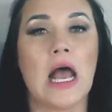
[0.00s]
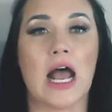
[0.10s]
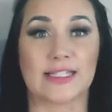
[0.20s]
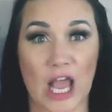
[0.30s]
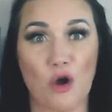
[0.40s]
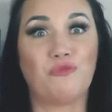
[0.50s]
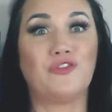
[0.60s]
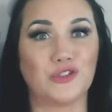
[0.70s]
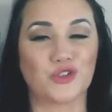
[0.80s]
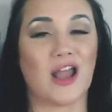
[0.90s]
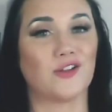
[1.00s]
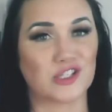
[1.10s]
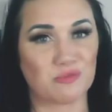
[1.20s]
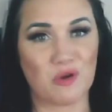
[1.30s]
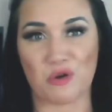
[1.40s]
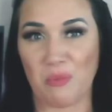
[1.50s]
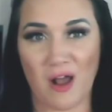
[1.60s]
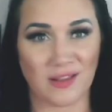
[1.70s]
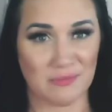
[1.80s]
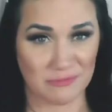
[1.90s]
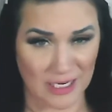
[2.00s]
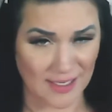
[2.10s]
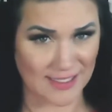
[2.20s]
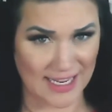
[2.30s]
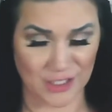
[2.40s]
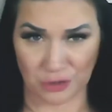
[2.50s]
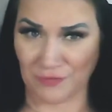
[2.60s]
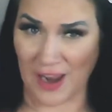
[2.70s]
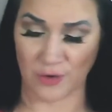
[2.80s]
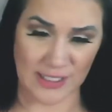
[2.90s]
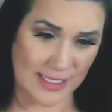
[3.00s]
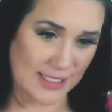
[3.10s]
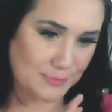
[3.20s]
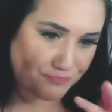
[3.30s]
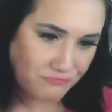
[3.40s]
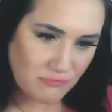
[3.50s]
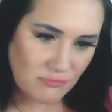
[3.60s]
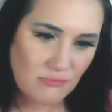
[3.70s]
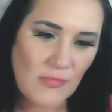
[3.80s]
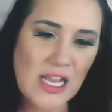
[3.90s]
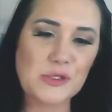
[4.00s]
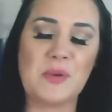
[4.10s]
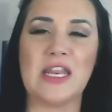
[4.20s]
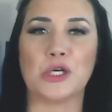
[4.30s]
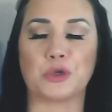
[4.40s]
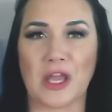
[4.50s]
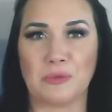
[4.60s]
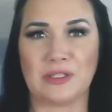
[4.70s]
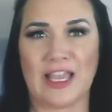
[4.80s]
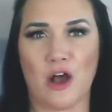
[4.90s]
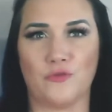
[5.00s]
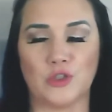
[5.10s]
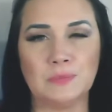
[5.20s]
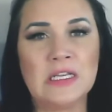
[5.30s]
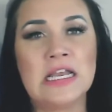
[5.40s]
to help filter out smoke, pollen, dust, dander, viruses has been incredibly helpful.